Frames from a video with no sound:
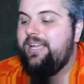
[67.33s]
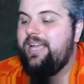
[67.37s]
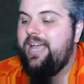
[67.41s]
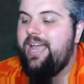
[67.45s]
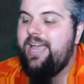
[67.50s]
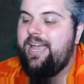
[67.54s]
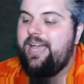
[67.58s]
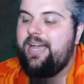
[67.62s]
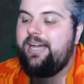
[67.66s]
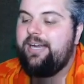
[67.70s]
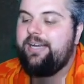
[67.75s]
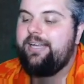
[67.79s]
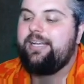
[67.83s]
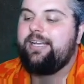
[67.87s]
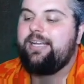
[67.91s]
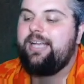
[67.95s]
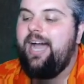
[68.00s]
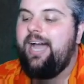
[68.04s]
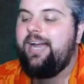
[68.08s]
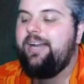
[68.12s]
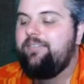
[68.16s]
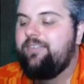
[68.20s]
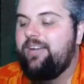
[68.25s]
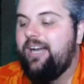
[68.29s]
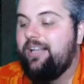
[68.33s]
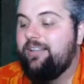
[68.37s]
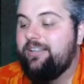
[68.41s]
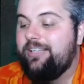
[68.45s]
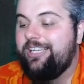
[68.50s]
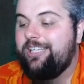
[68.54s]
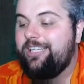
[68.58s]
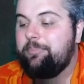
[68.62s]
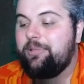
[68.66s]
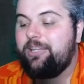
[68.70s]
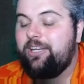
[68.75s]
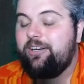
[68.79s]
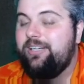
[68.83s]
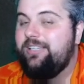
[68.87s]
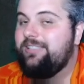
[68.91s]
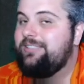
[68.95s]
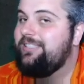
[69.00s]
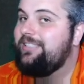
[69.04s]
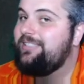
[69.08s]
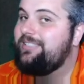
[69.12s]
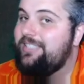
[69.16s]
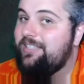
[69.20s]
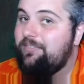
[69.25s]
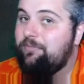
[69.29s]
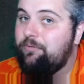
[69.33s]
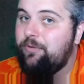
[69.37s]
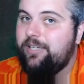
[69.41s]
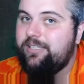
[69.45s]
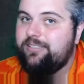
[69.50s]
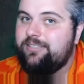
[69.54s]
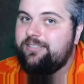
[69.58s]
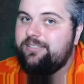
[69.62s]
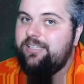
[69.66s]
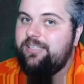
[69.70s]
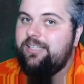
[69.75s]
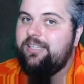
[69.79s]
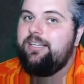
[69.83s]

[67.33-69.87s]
and it kind of got leaked, but there is a difference